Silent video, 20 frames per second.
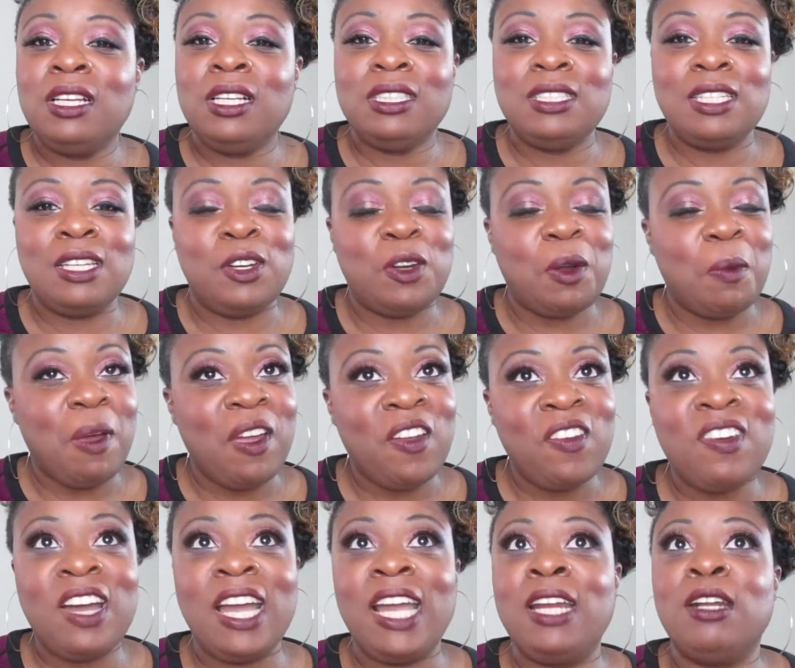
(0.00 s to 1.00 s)
Did go to my
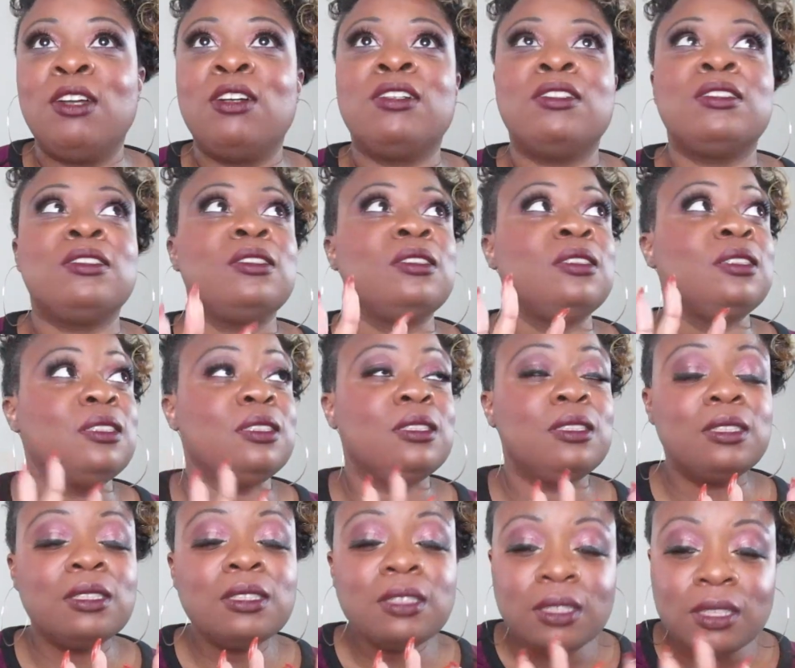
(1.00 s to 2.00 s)
final.
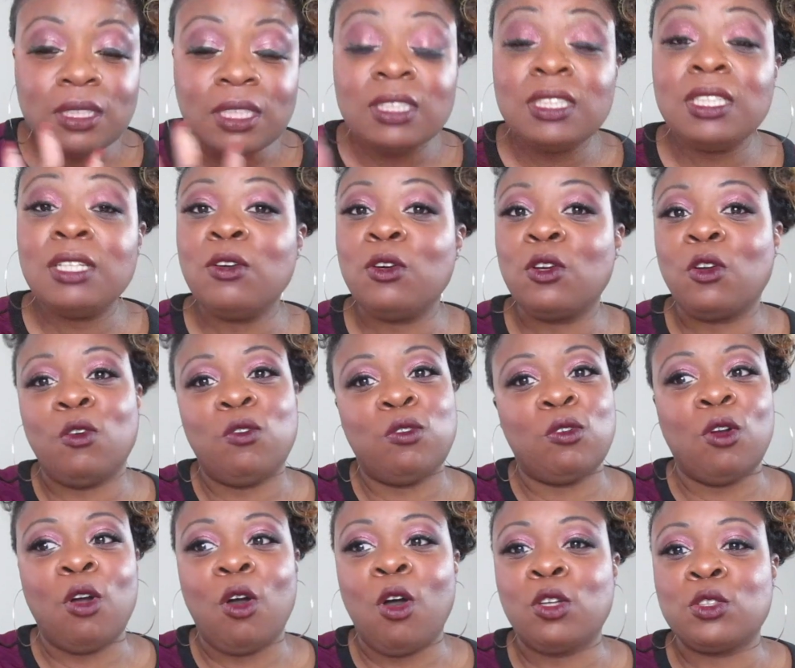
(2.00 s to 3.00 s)
Did good
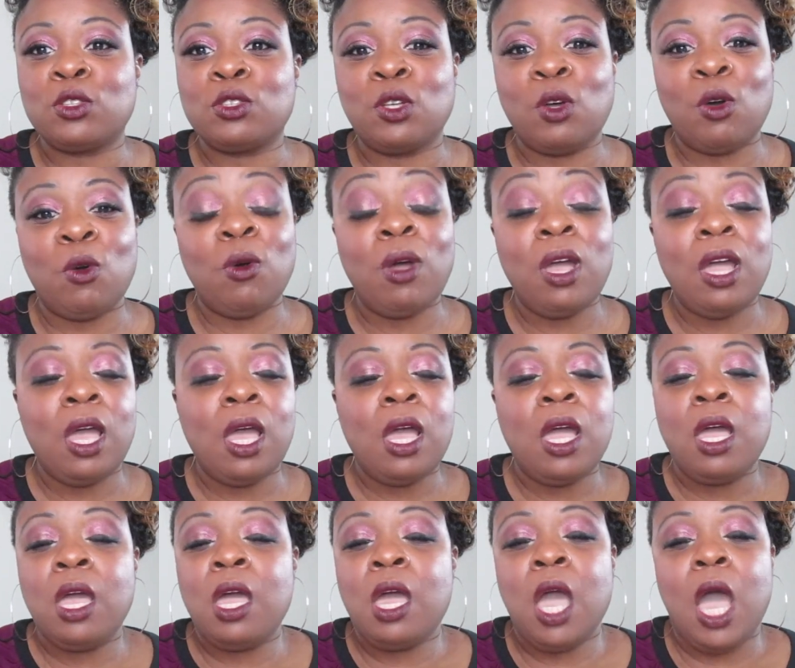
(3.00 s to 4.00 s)
overall. So
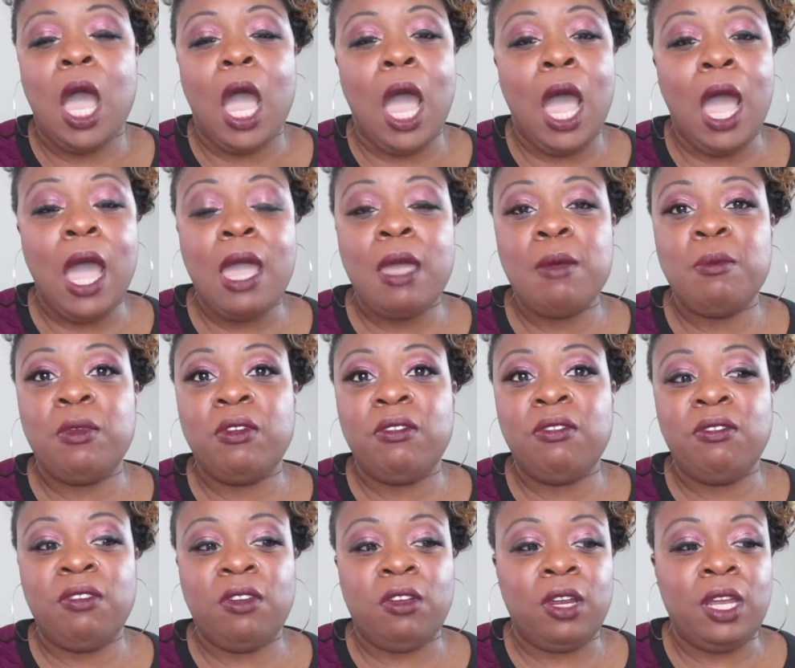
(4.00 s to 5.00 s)
I'm
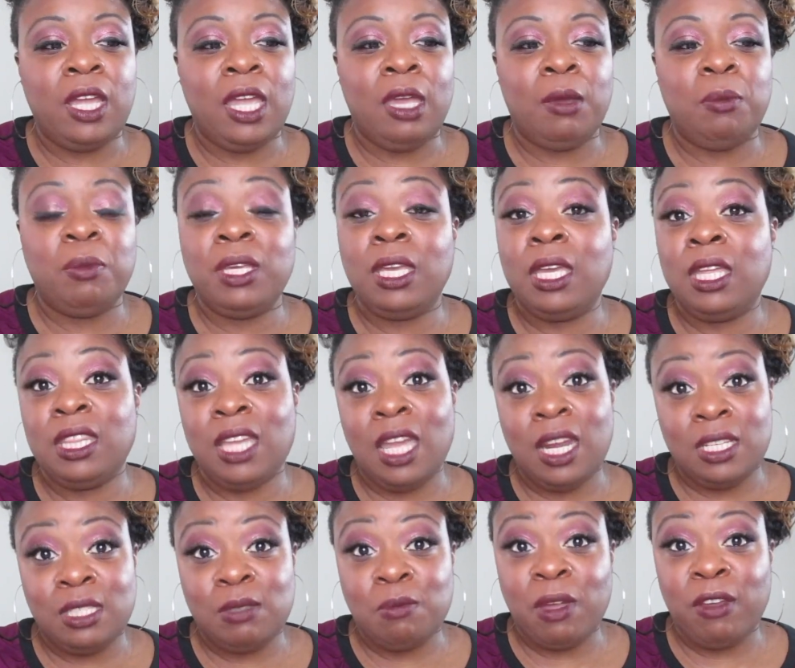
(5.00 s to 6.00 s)
very happy, and that
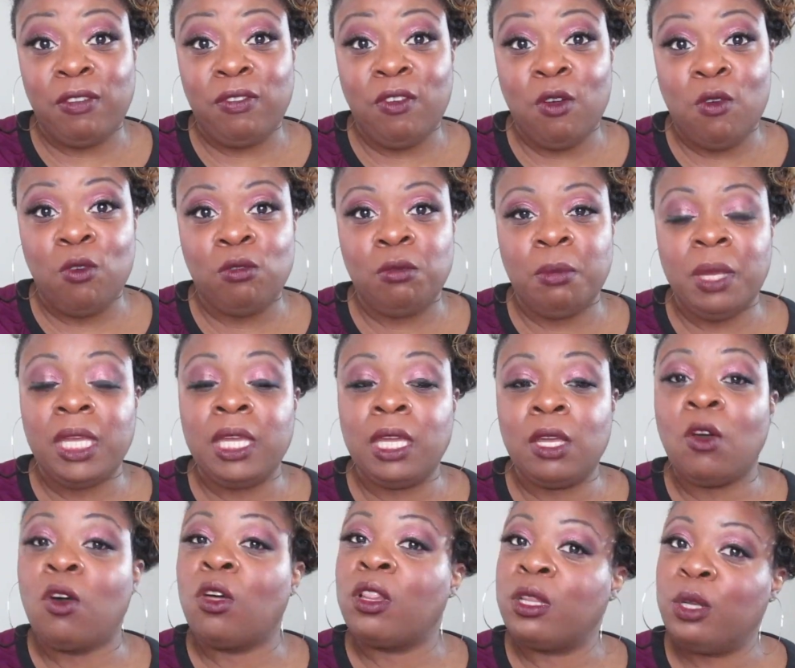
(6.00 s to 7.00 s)
is my phone making
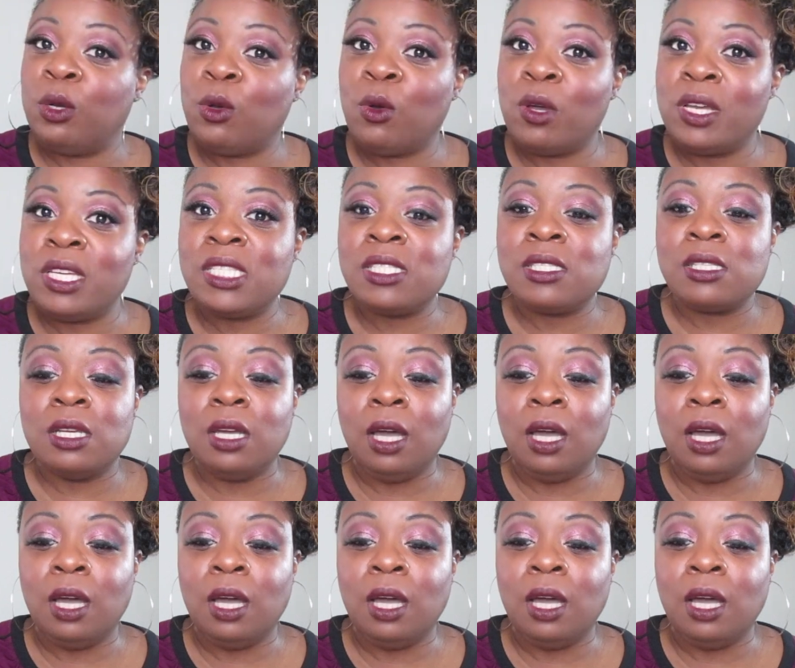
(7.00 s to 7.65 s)
all the noise.